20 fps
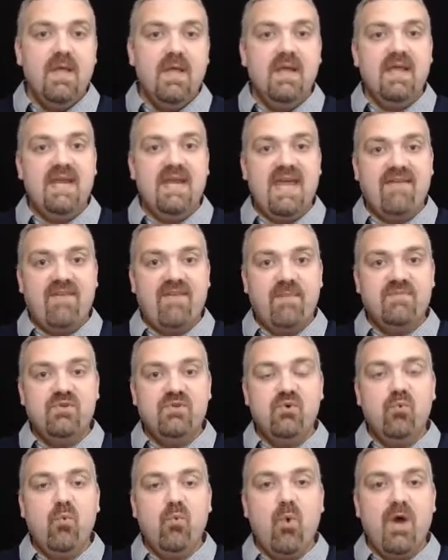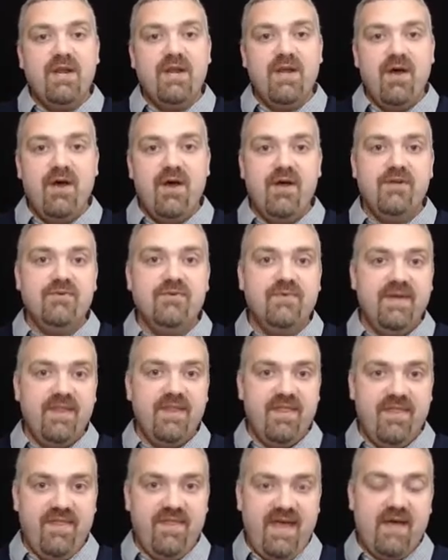can have up to
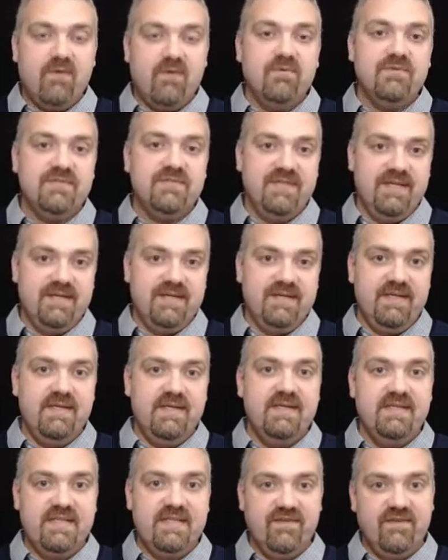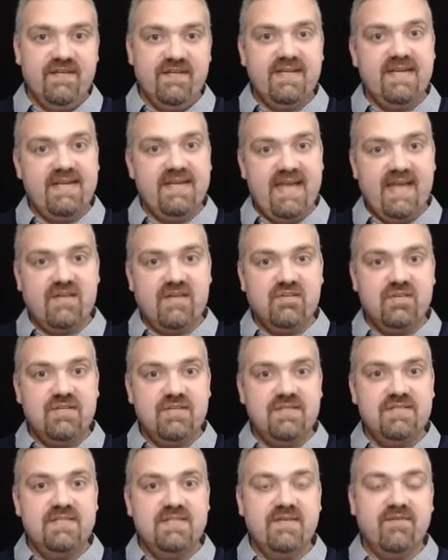100,000 different
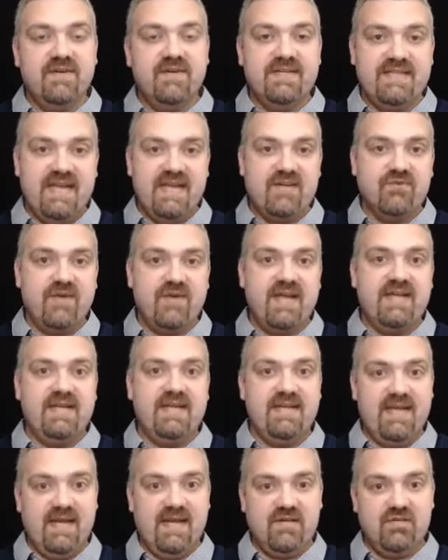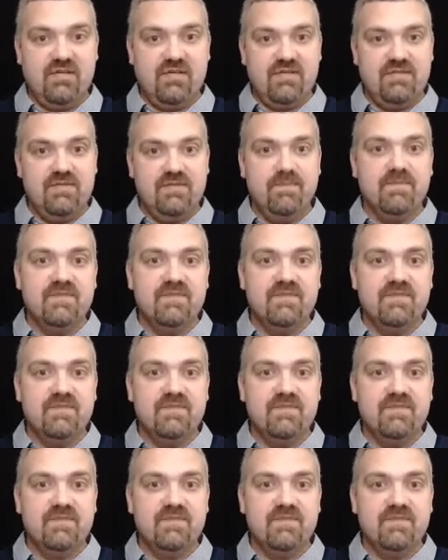connections, different dendrite connections.